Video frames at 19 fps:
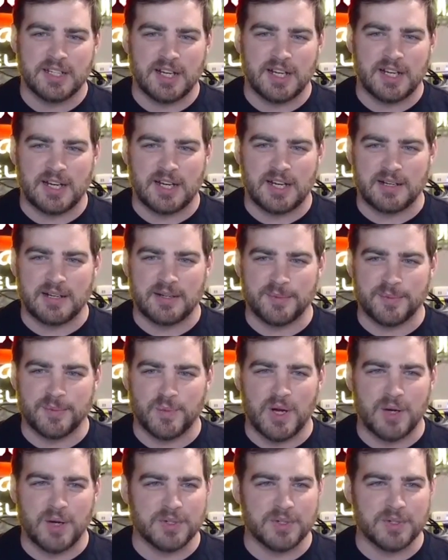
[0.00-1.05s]

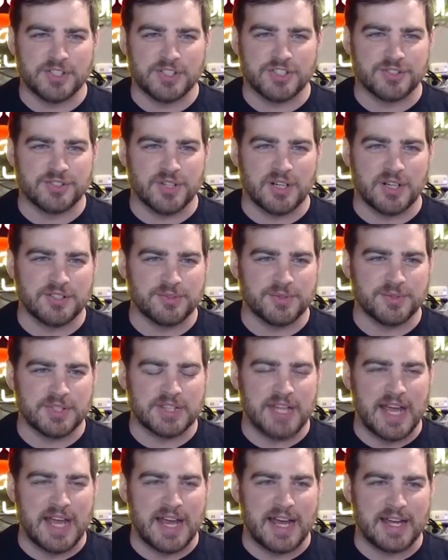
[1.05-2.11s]
What were the struggles with
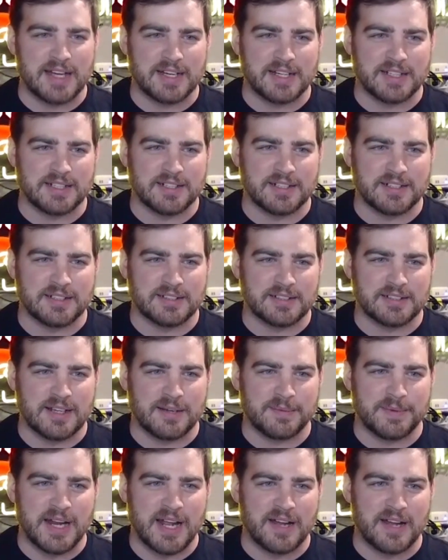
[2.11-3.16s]
that? And
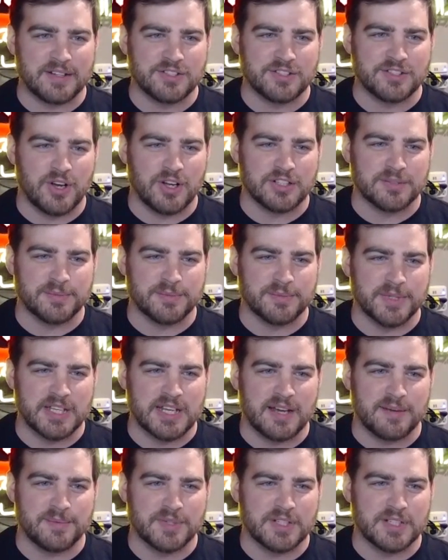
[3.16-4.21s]
how did you
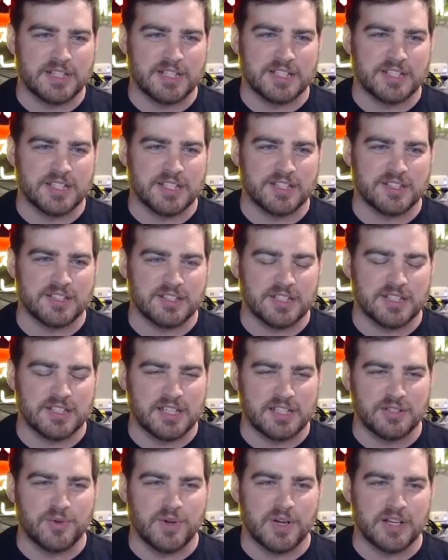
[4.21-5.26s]
ultimately come to the decision
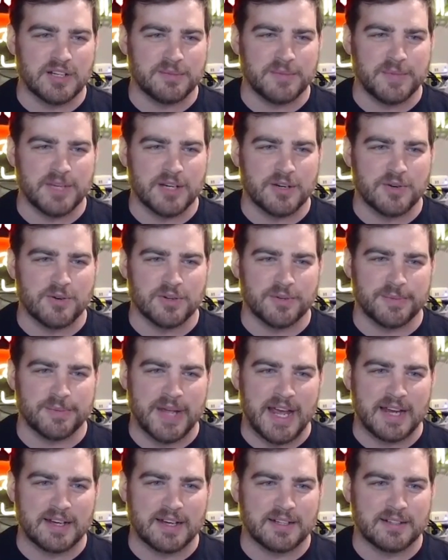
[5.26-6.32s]
that you wanted to be a
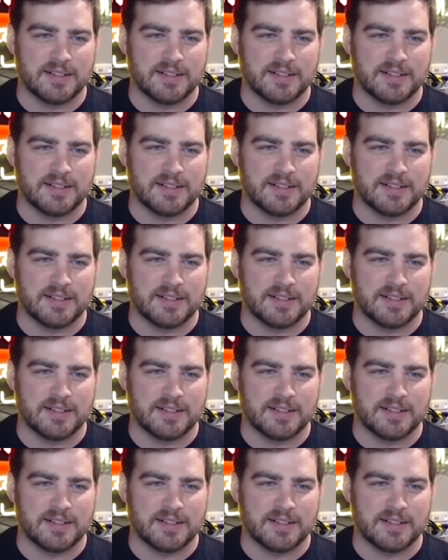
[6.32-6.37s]
quarterback?